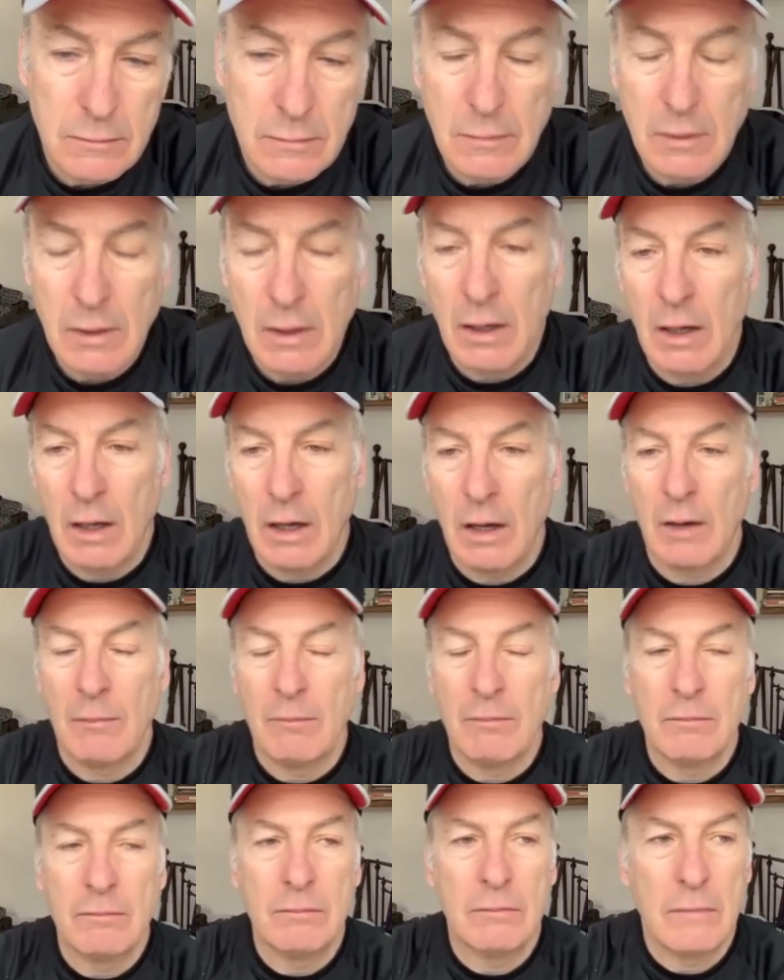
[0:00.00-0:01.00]

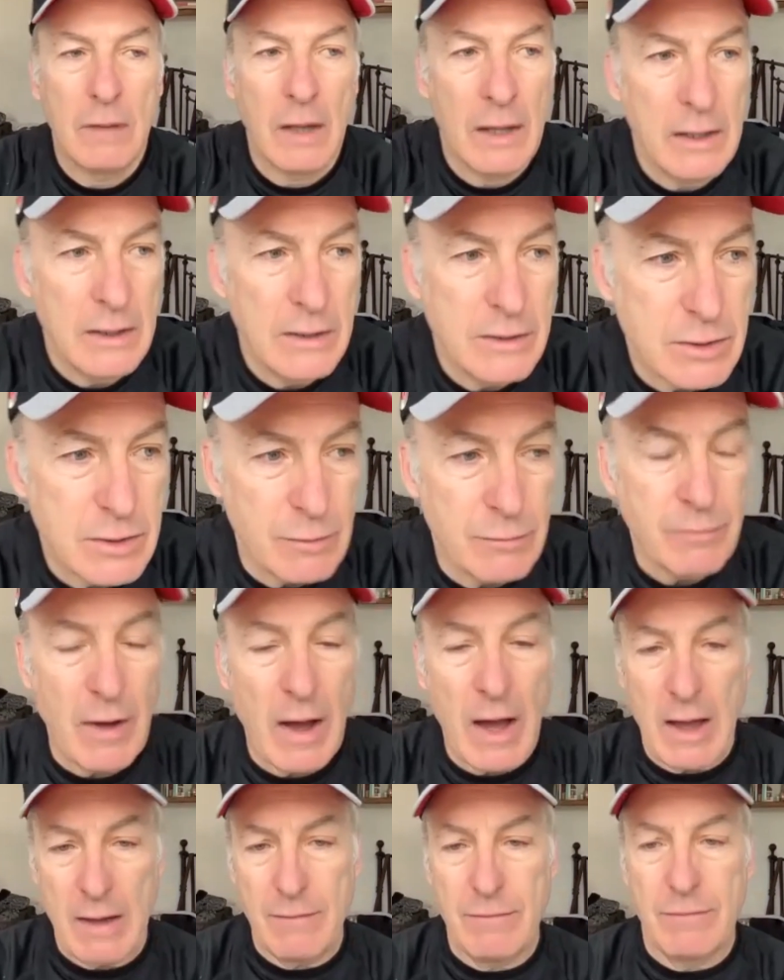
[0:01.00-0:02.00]
and he
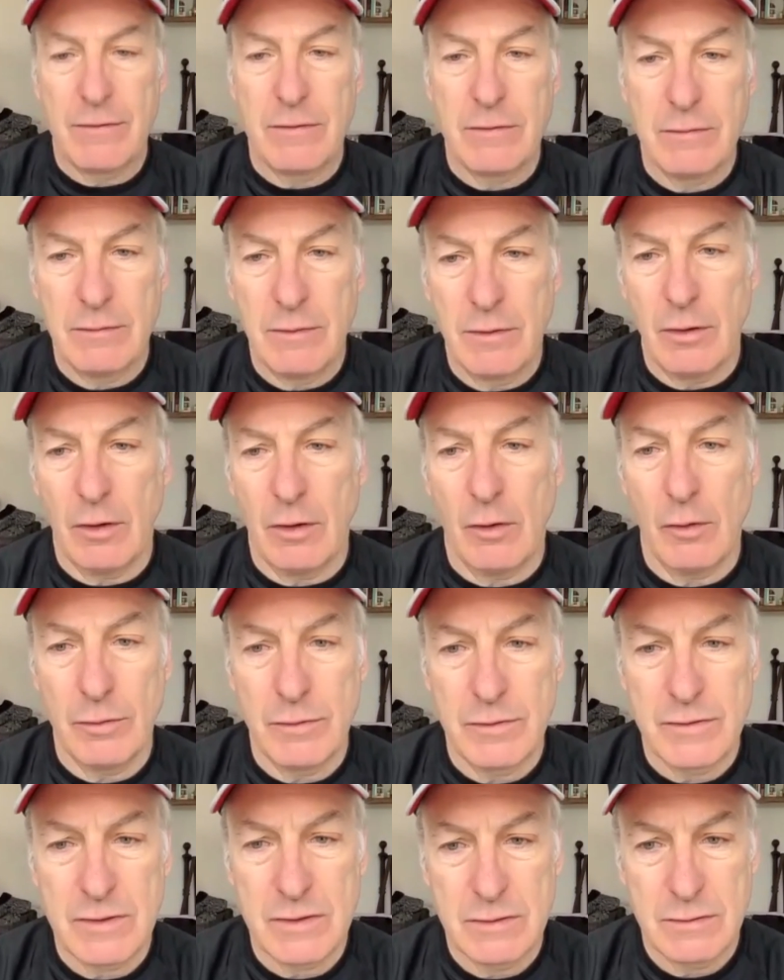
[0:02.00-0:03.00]
survived
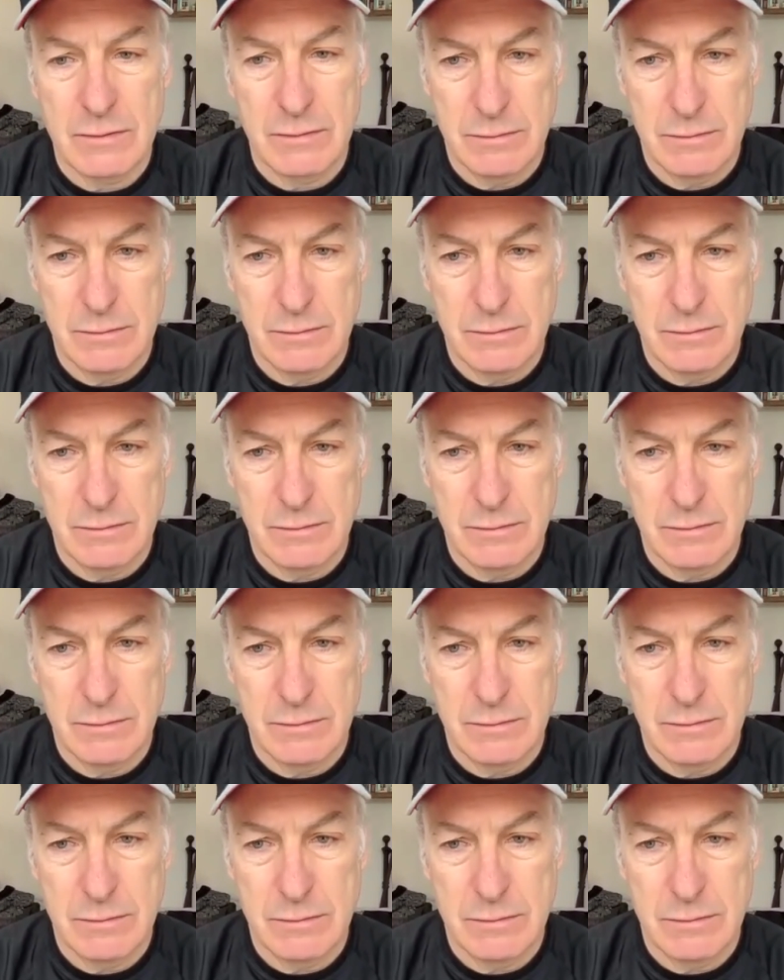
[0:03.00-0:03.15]
those.